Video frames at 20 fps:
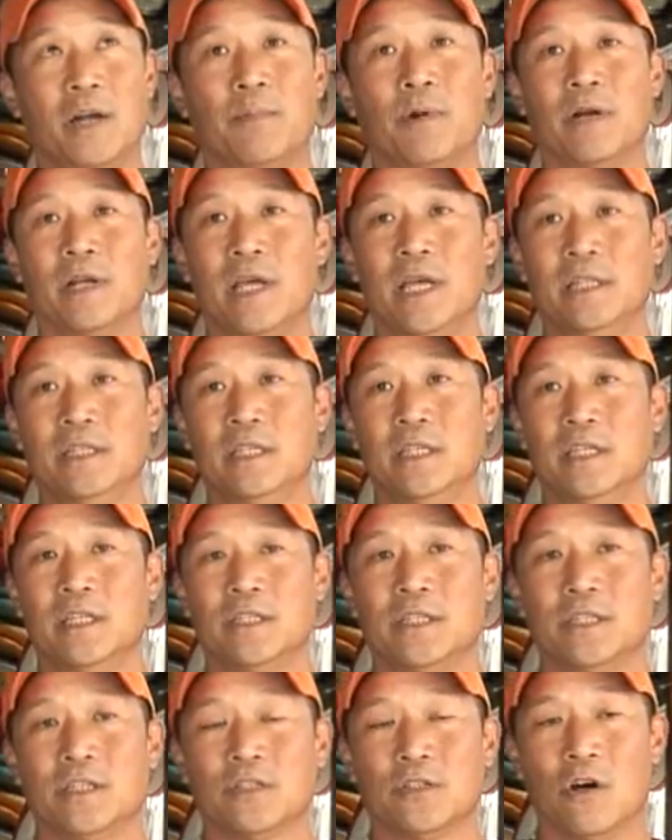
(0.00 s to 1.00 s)
about 18
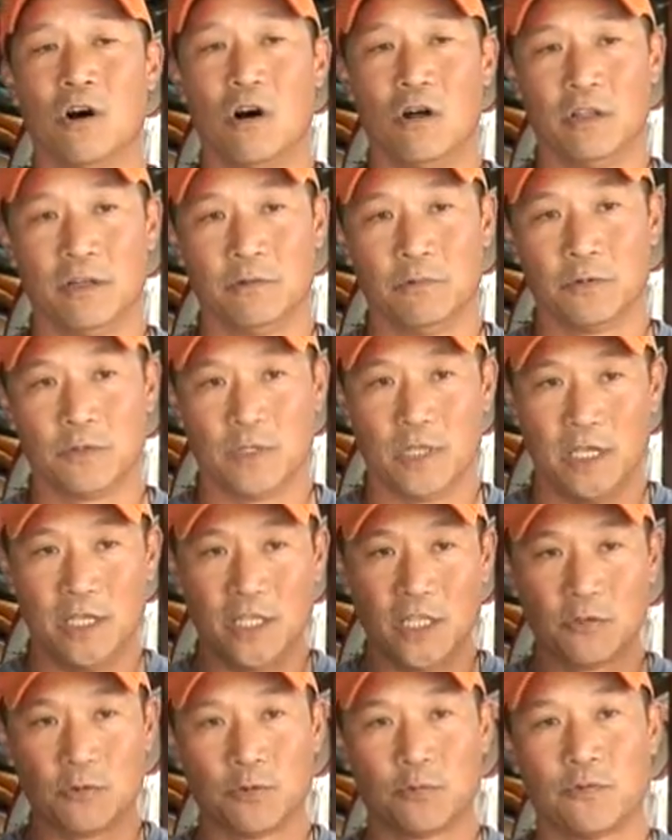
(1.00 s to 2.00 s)
inches tall, and it
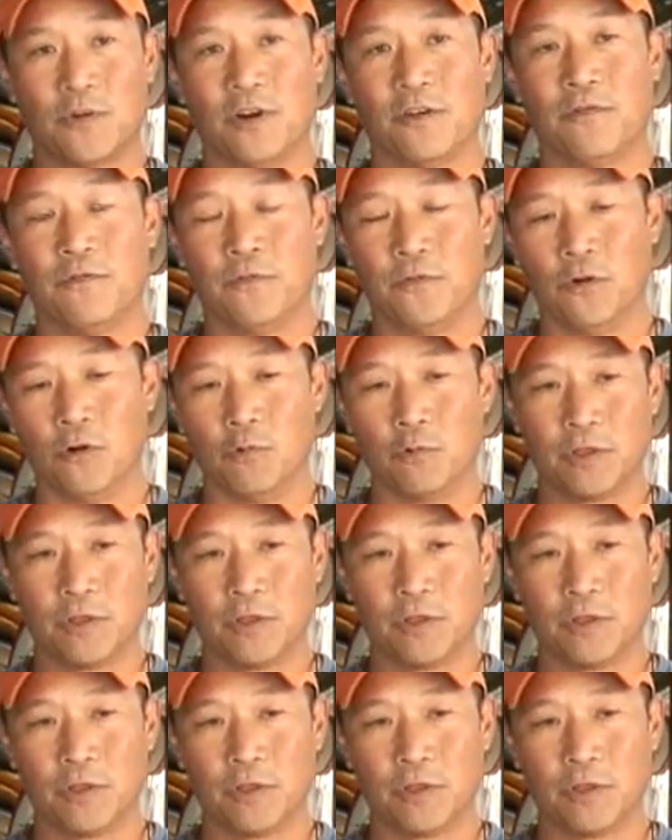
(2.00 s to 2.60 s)
just was very full.